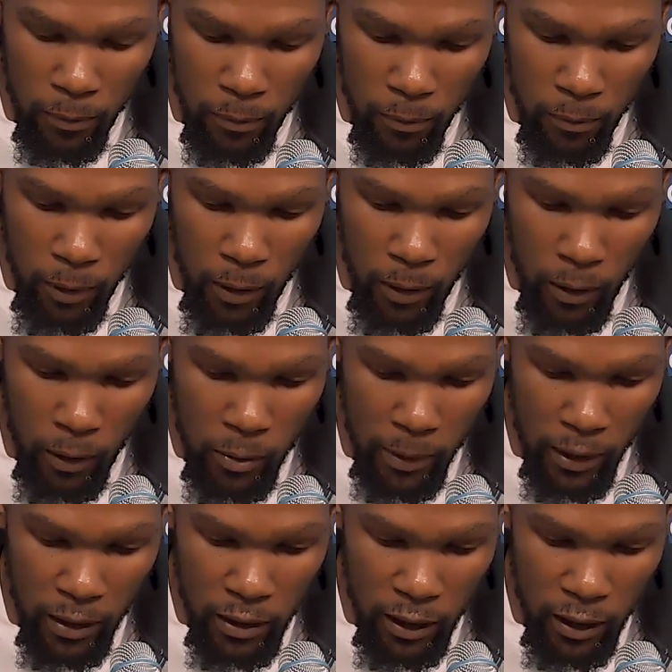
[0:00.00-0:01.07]
Yeah, he was
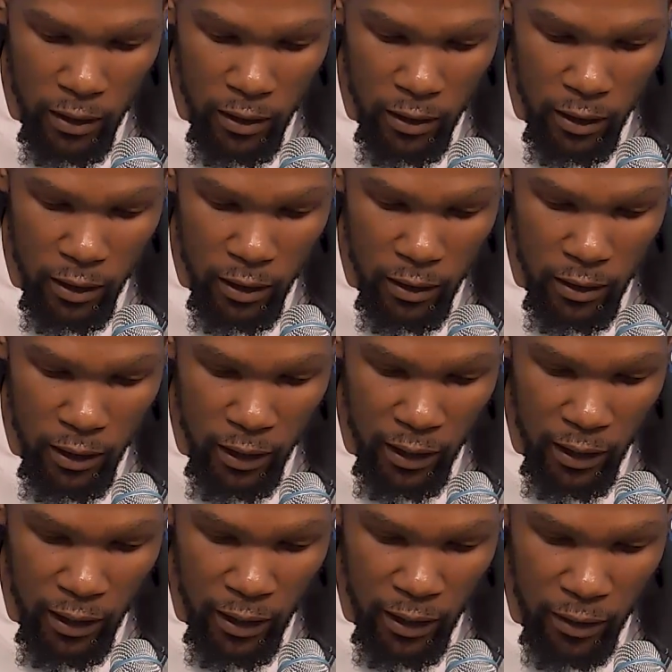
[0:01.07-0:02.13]
making shots there in the
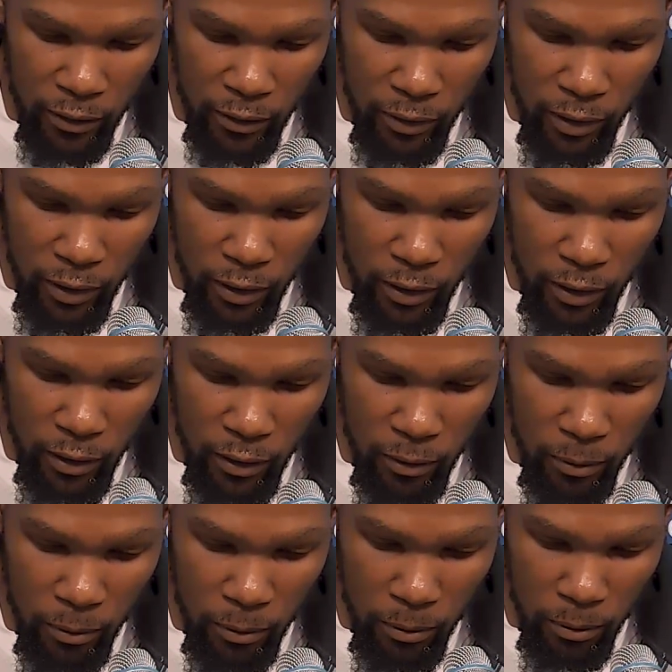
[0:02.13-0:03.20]
second half.
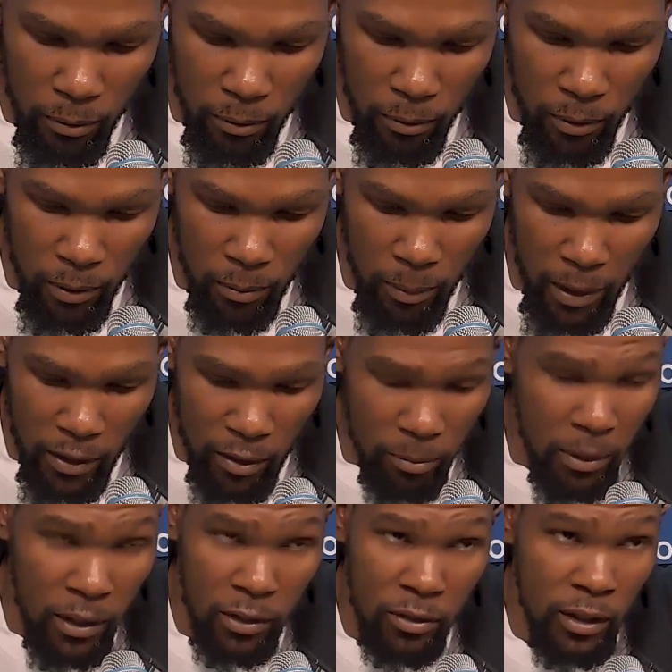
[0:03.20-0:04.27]
And made some
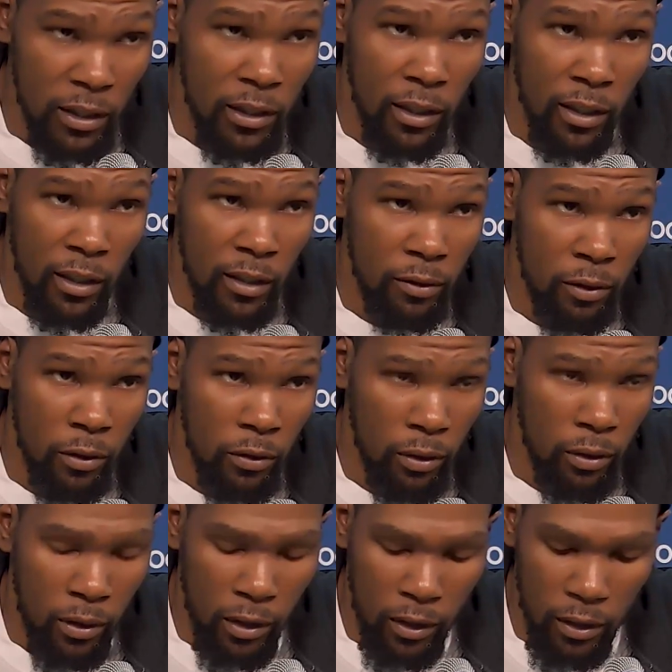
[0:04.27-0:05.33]
big threes there in the fourth
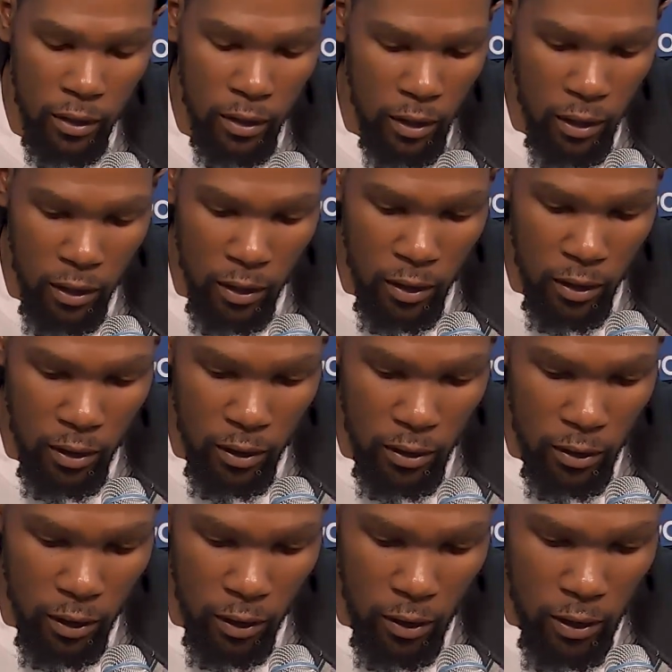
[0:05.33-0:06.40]
quarter.
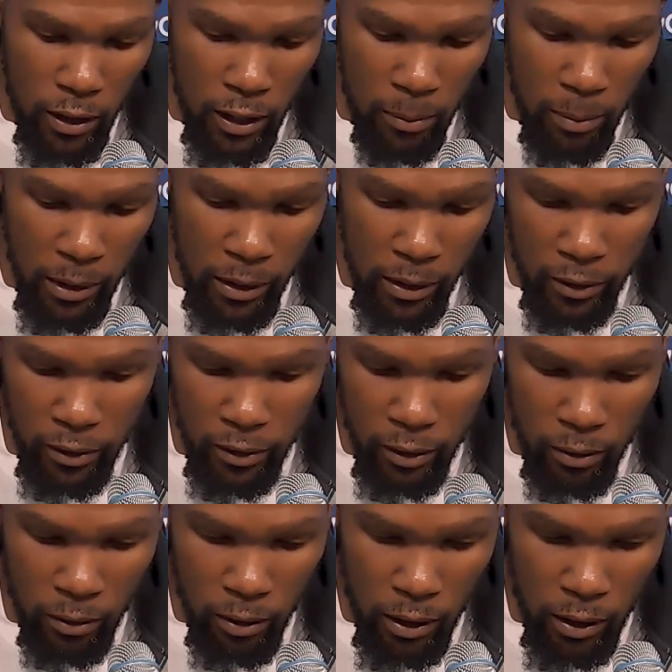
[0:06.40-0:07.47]
He's an all-time player,
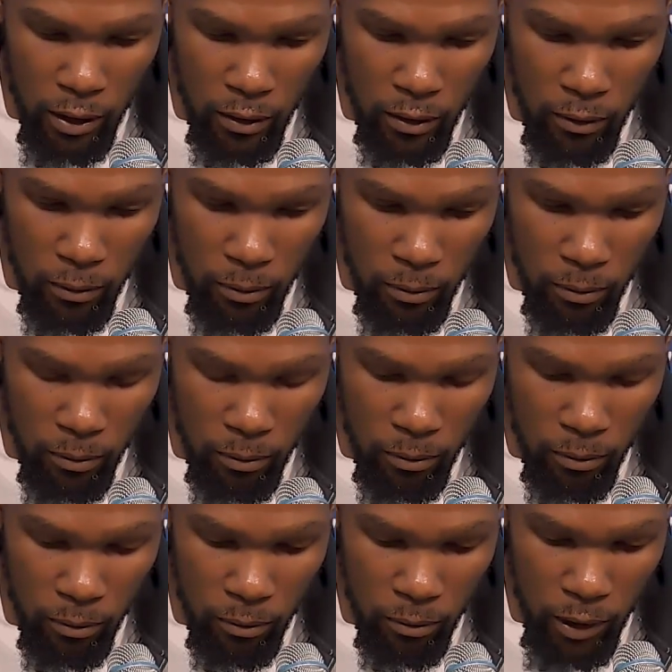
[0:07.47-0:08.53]
so
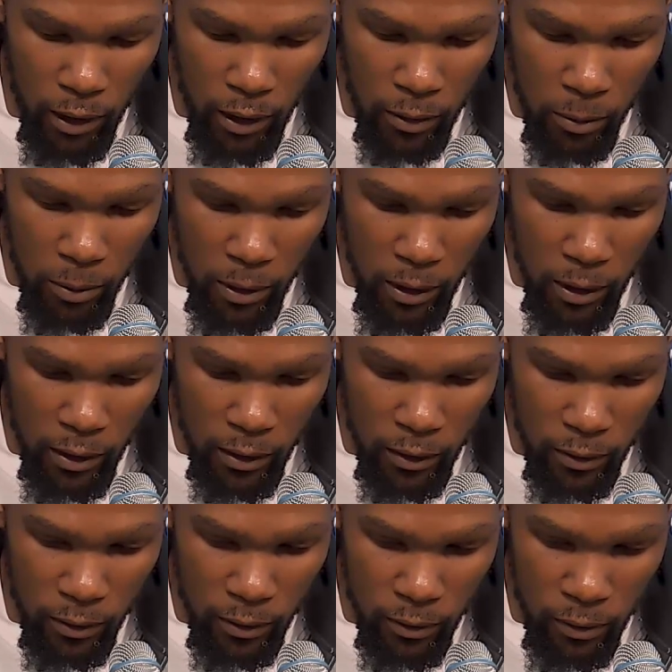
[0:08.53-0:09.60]
we got to
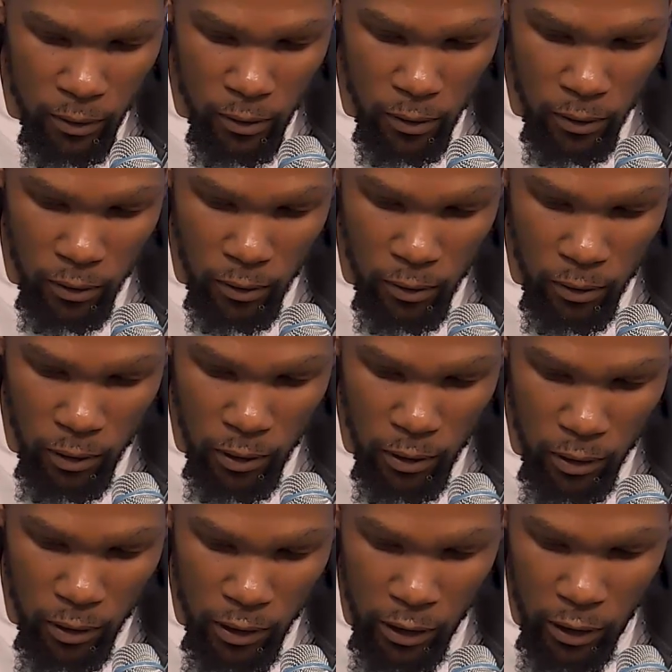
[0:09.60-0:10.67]

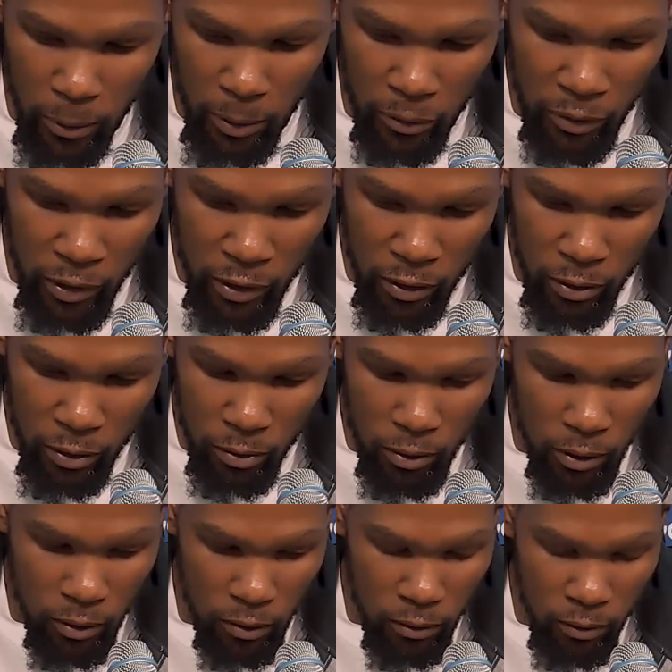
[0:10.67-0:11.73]
continue to be physical
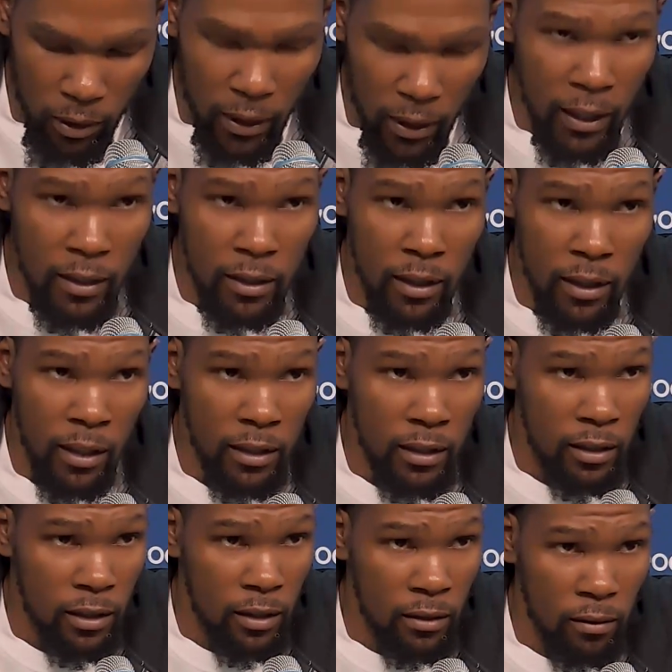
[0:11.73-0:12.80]
and deny his
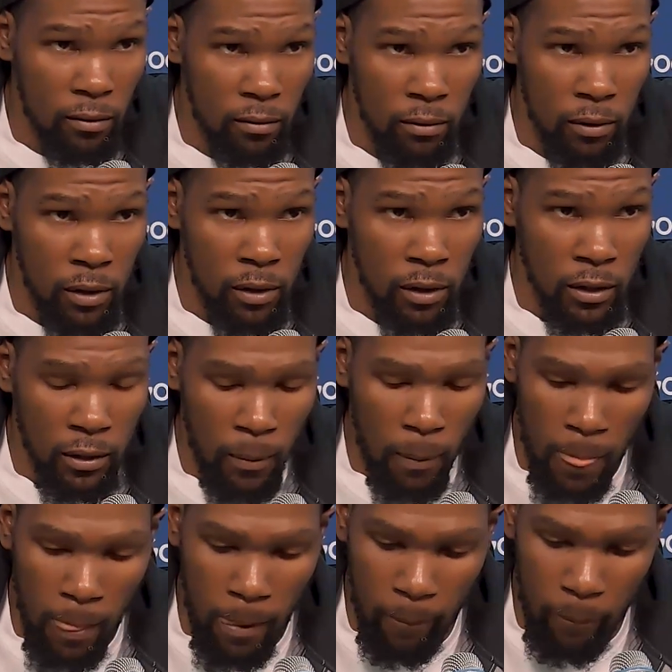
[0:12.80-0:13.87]
catches and
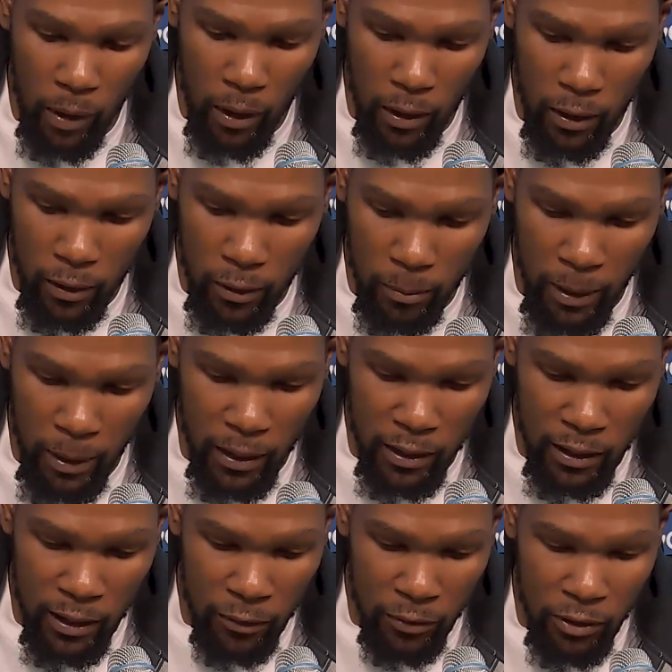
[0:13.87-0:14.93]
make it
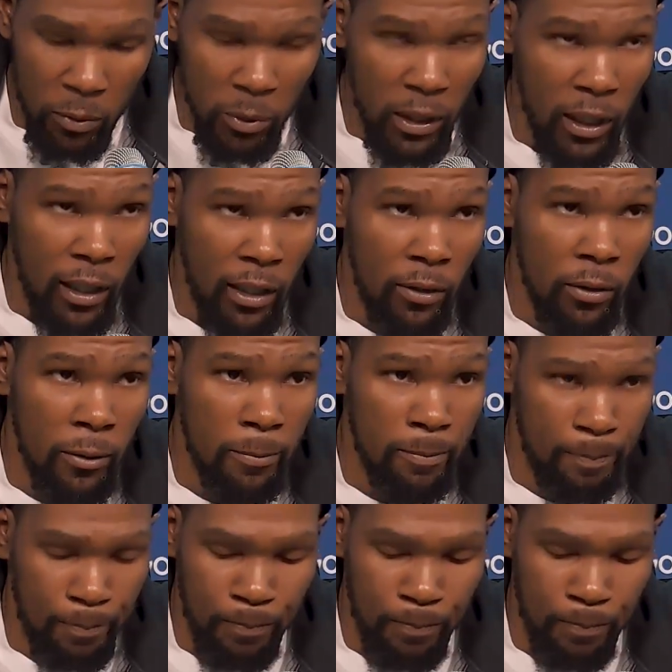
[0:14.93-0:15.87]
as tough as we can on him.